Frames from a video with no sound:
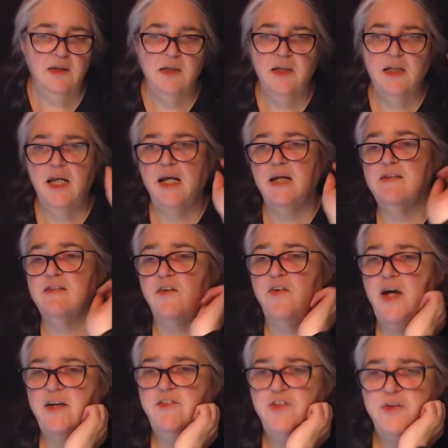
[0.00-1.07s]
Yeah, so
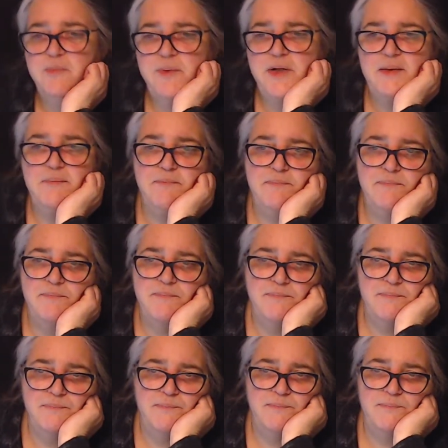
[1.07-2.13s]
after my
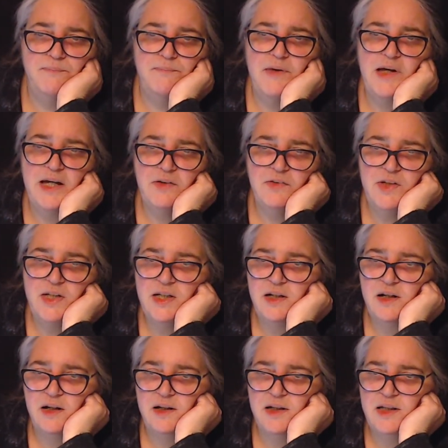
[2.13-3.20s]
outing
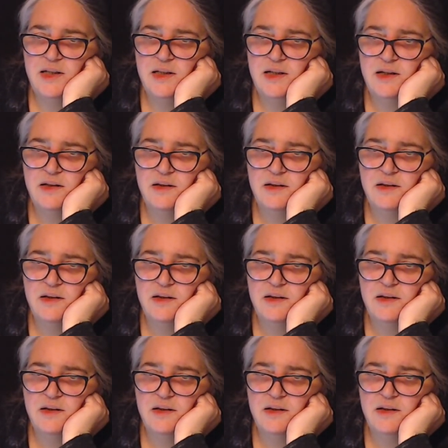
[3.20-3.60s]
on,